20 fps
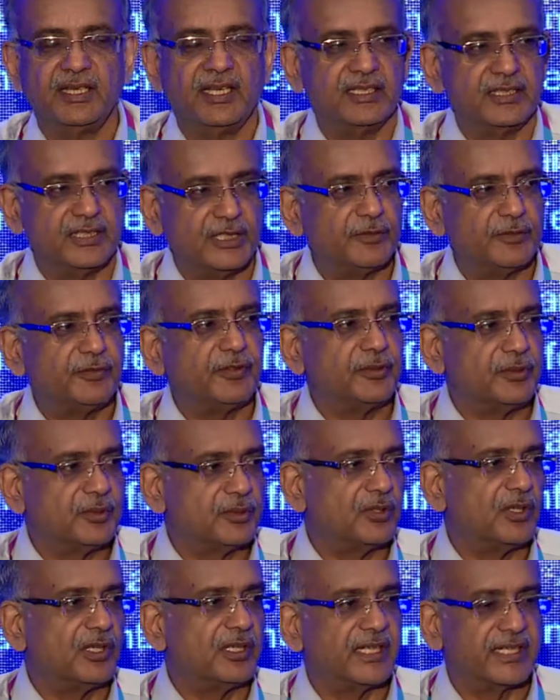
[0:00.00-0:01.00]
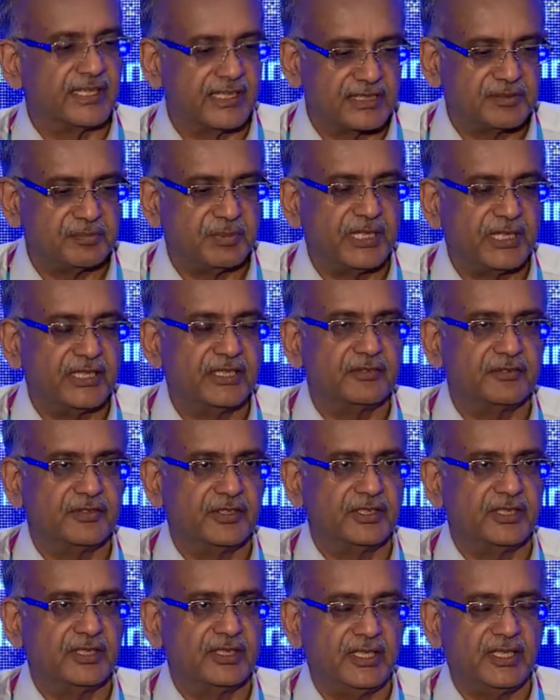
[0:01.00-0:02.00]
and therefore you call it unexplained
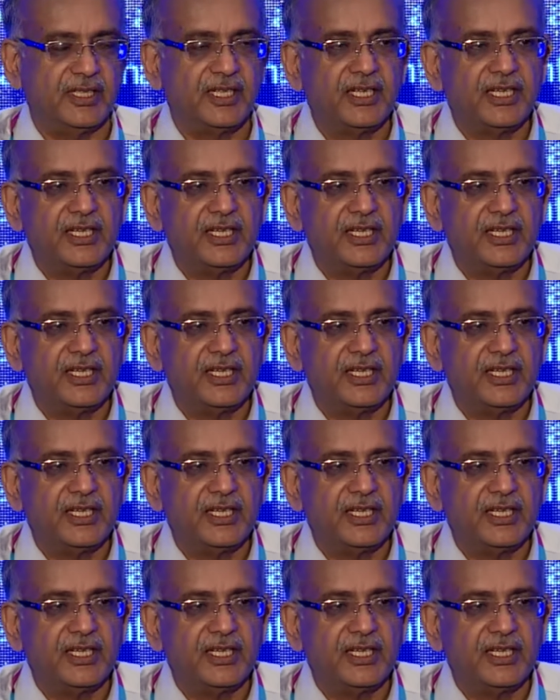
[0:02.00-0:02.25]
infertility.